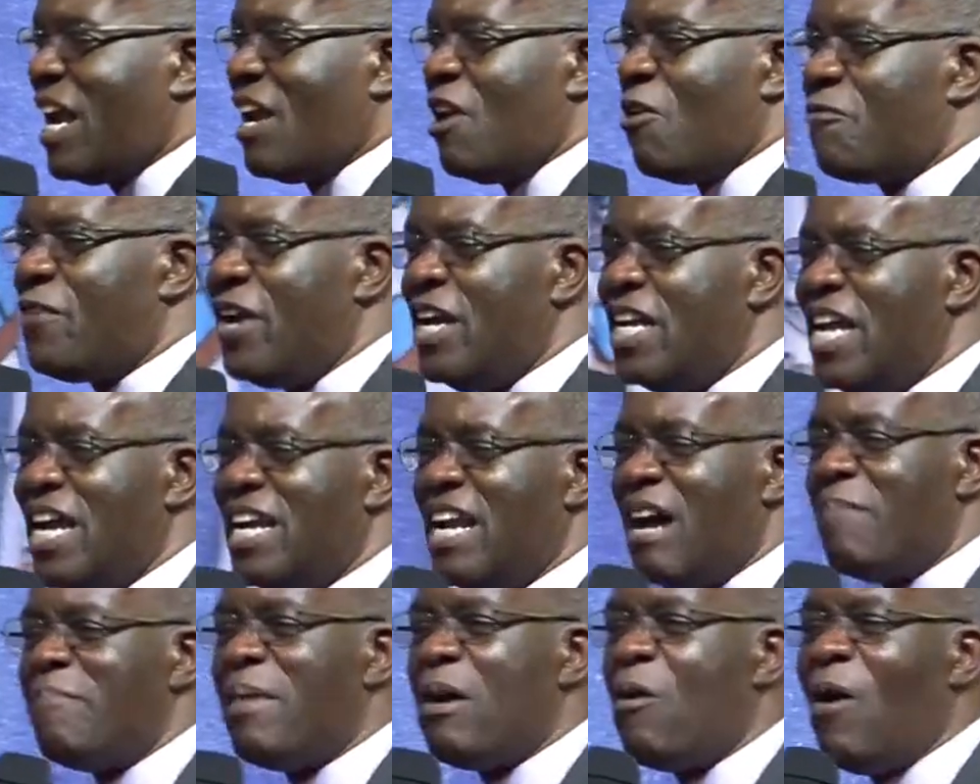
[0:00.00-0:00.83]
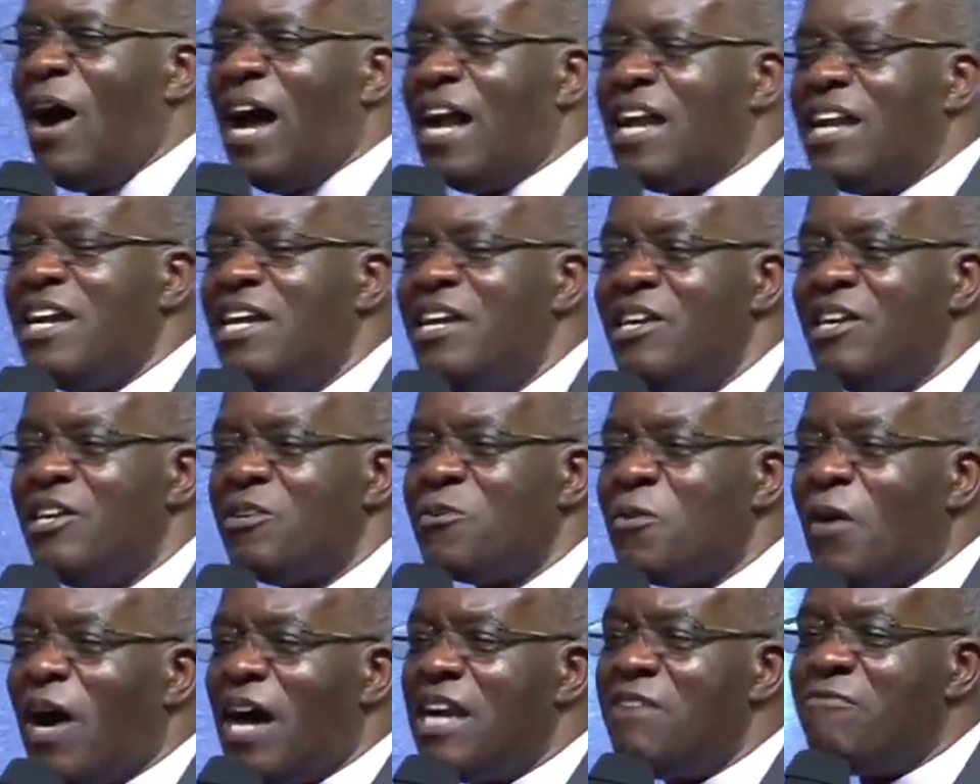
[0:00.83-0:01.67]
of Eden, number one,
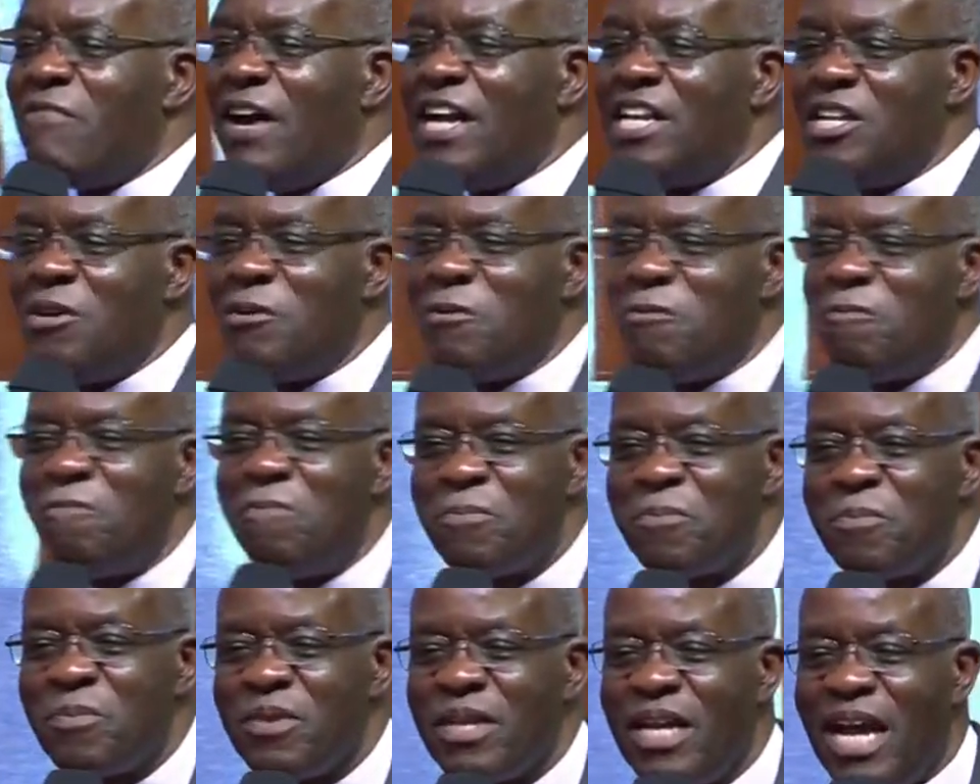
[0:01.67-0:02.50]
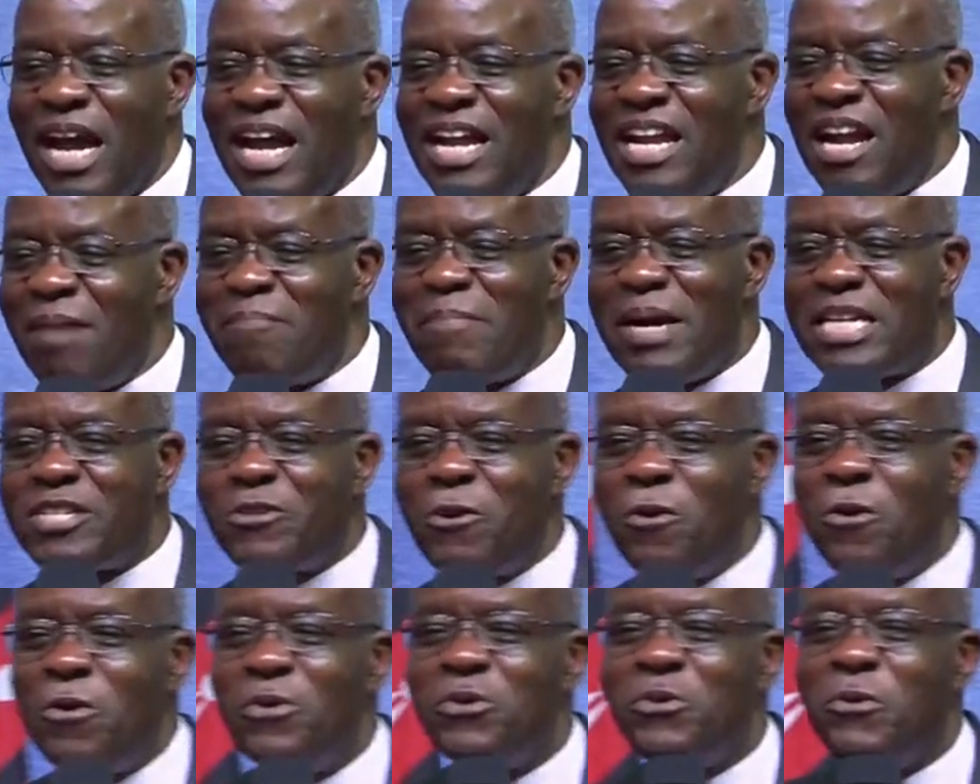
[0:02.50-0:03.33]
to add value, and number
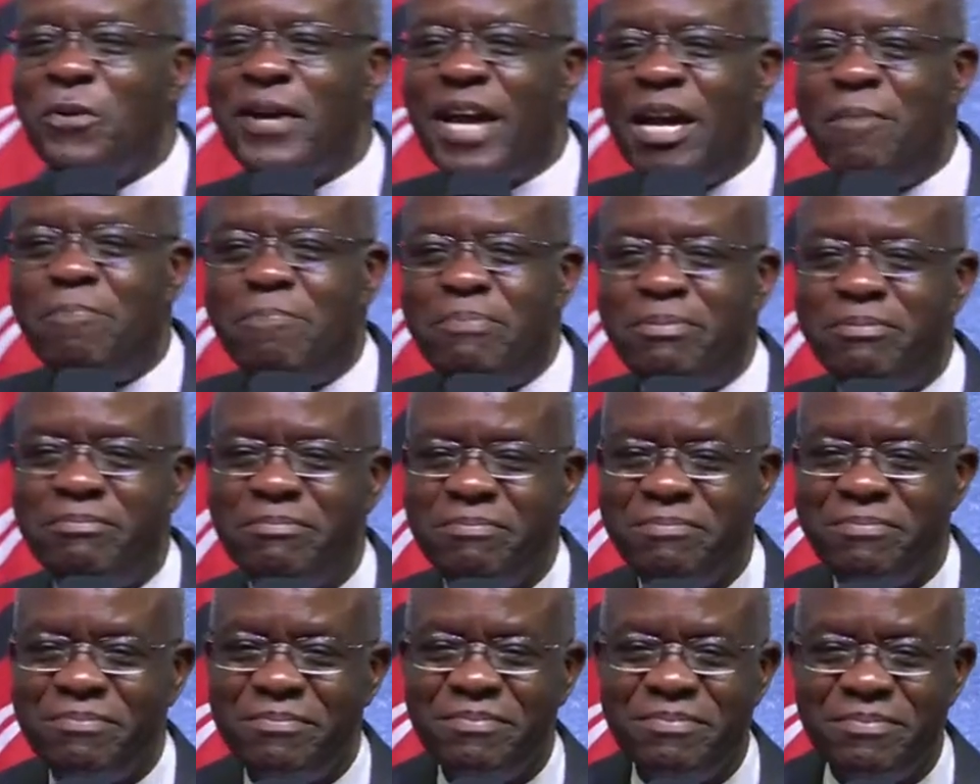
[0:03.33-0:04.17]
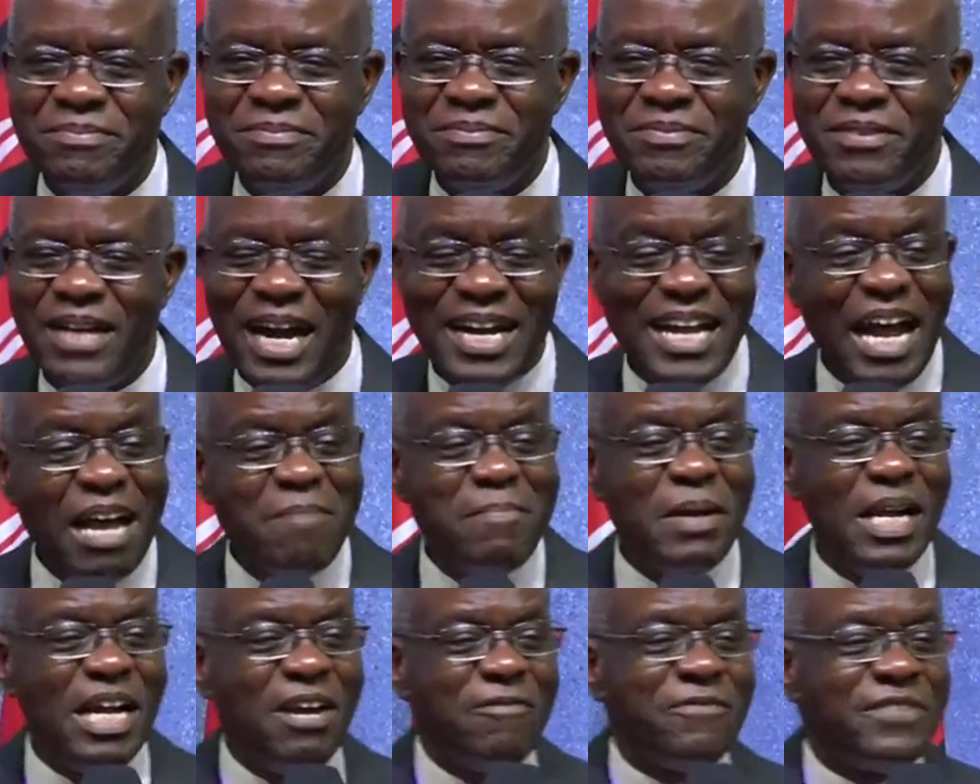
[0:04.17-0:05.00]
two, to keep. And I
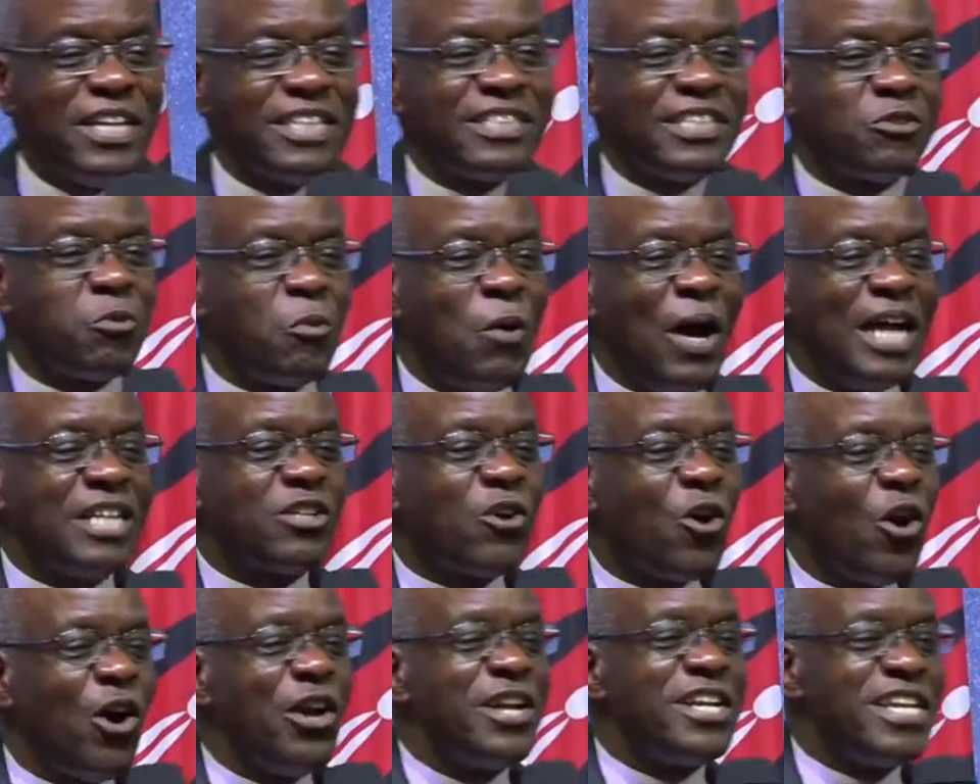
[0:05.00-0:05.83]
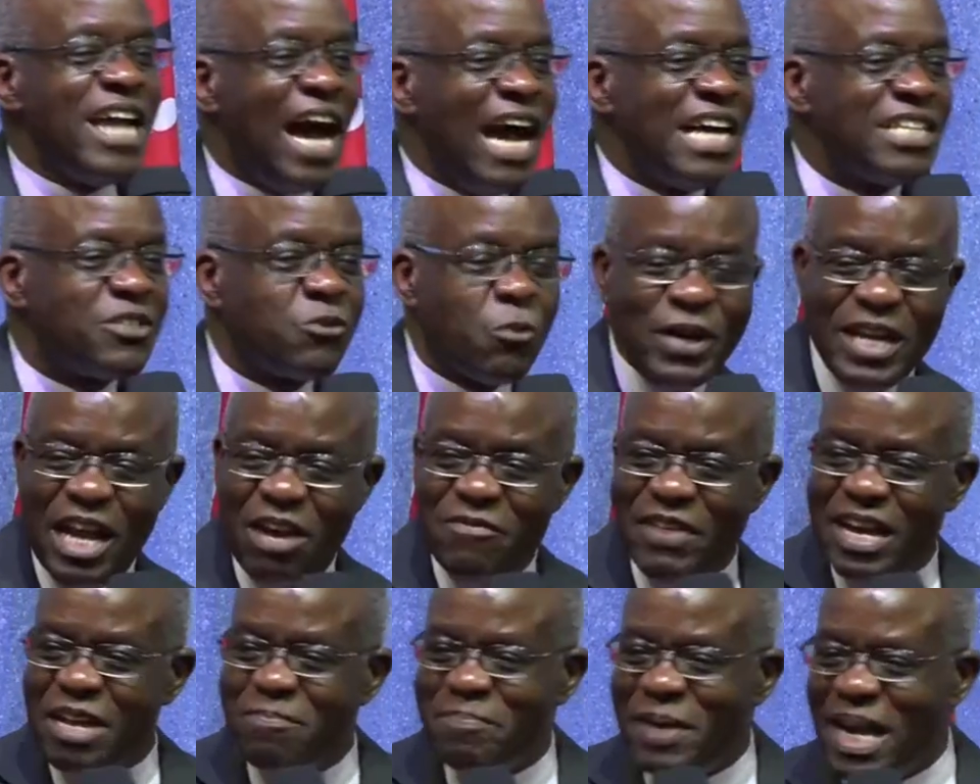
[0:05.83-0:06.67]
believe this is what God does
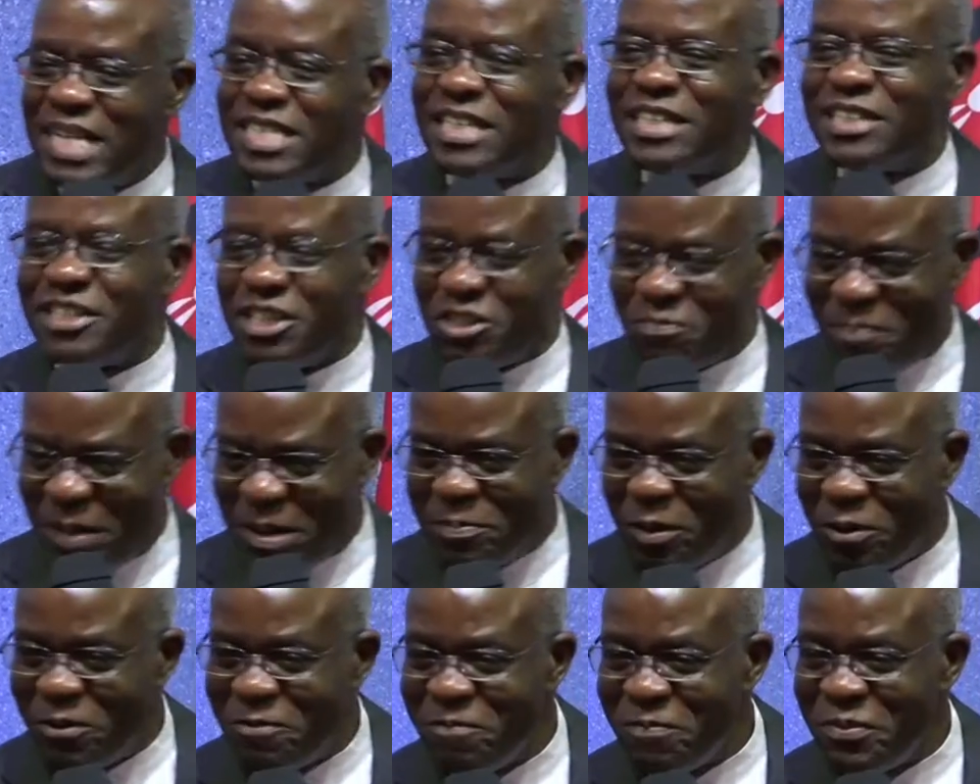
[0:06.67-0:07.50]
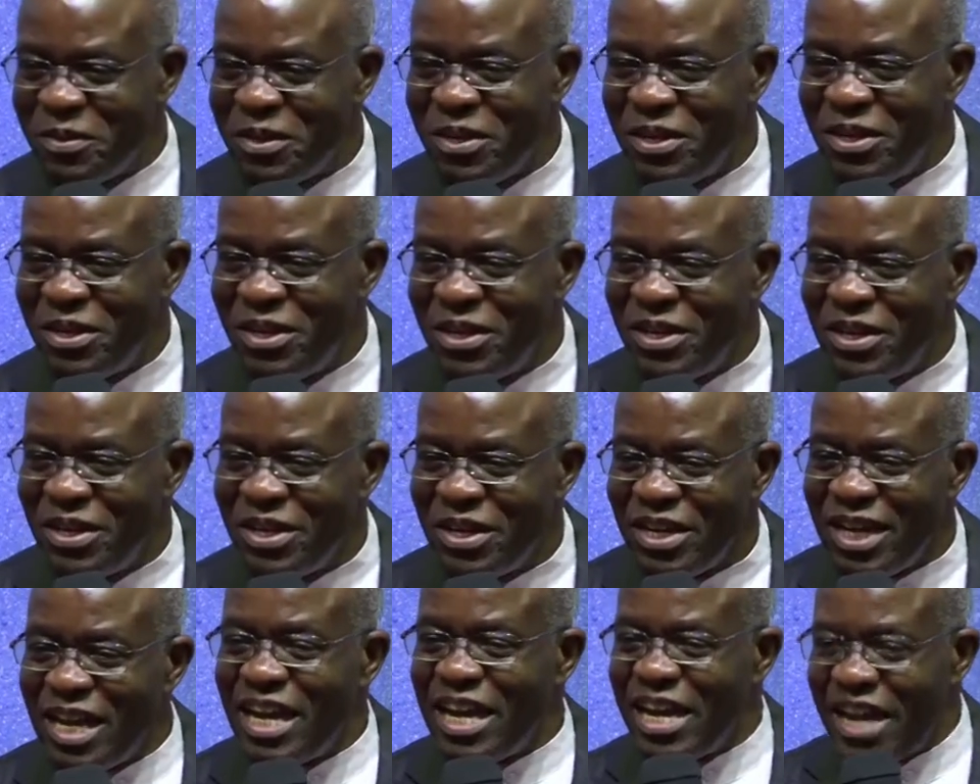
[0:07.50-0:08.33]
whenever he blesses his people.
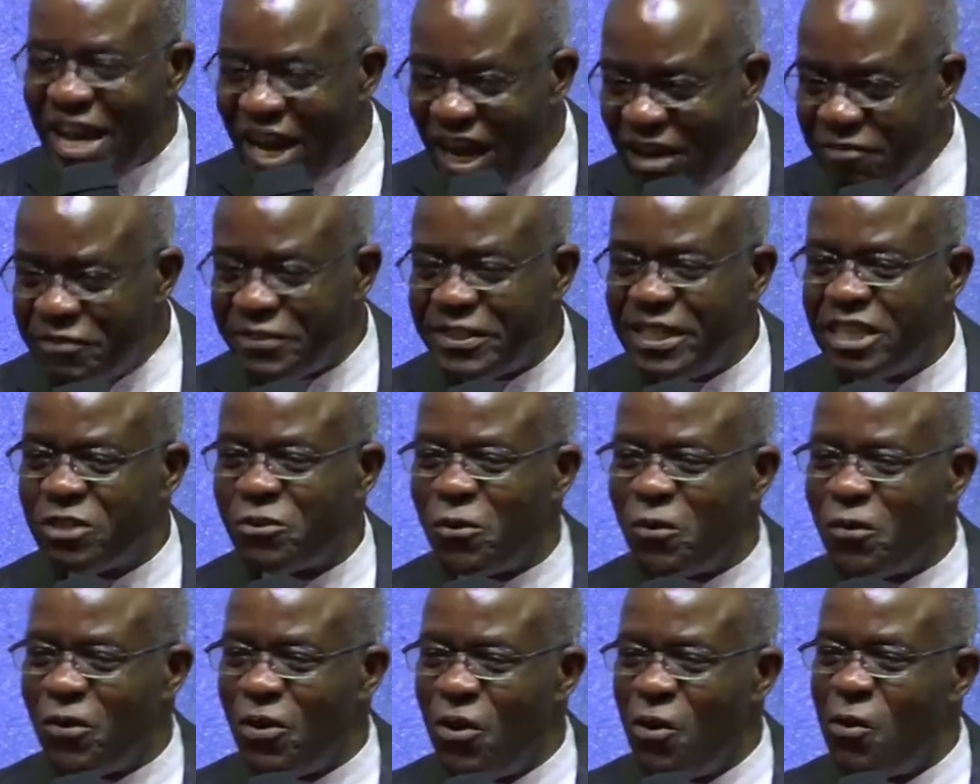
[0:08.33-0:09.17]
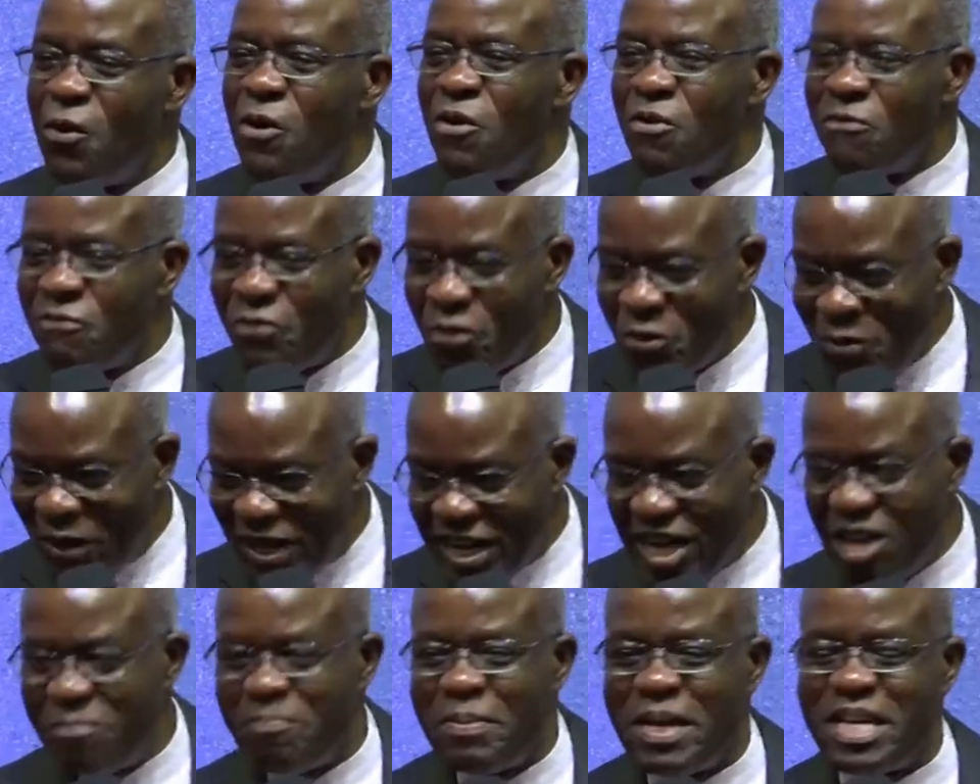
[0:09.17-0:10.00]
He gives it to you for your
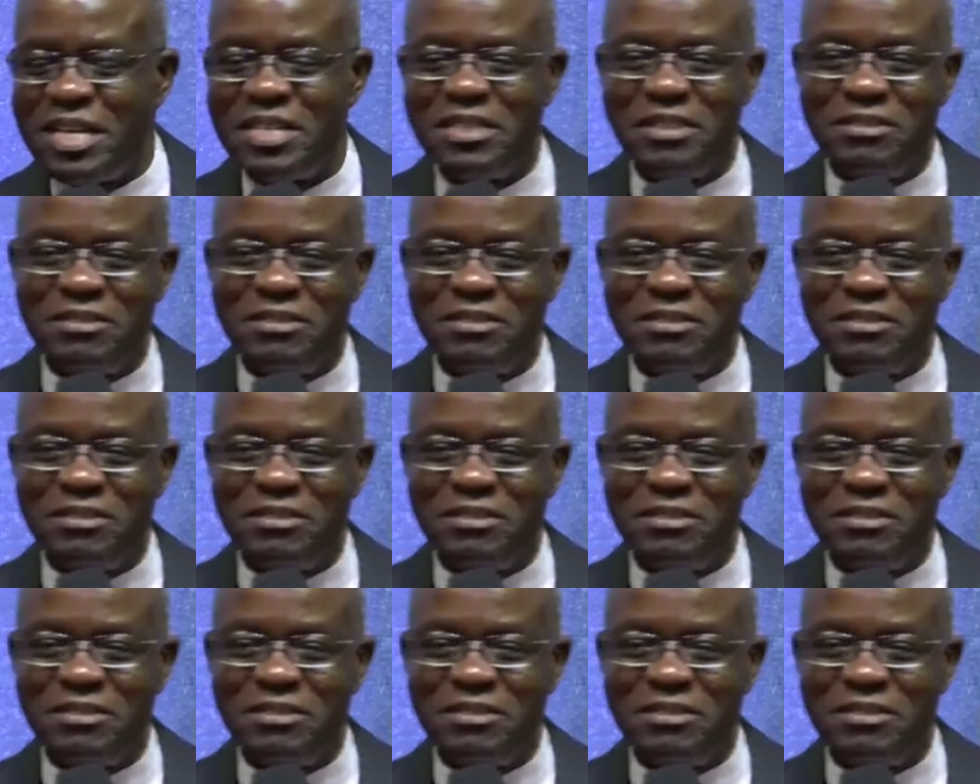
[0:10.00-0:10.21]
keeping.